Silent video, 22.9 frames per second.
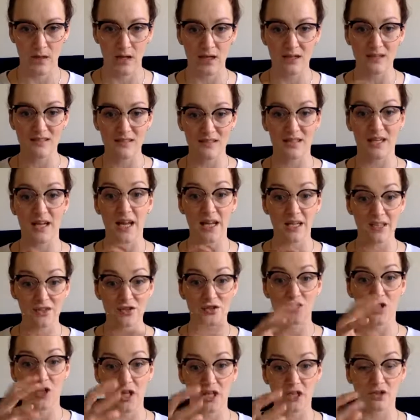It's an
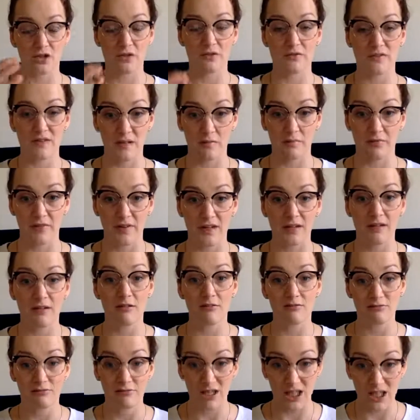exchange of something
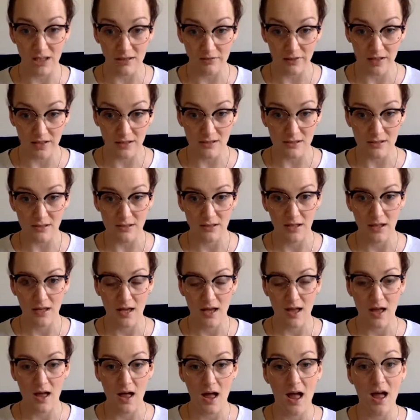relevant
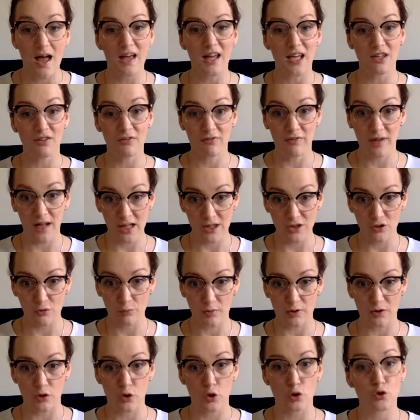and
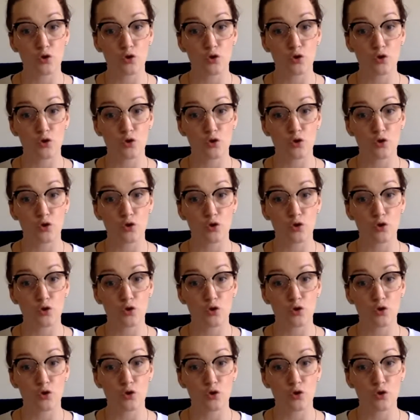valuable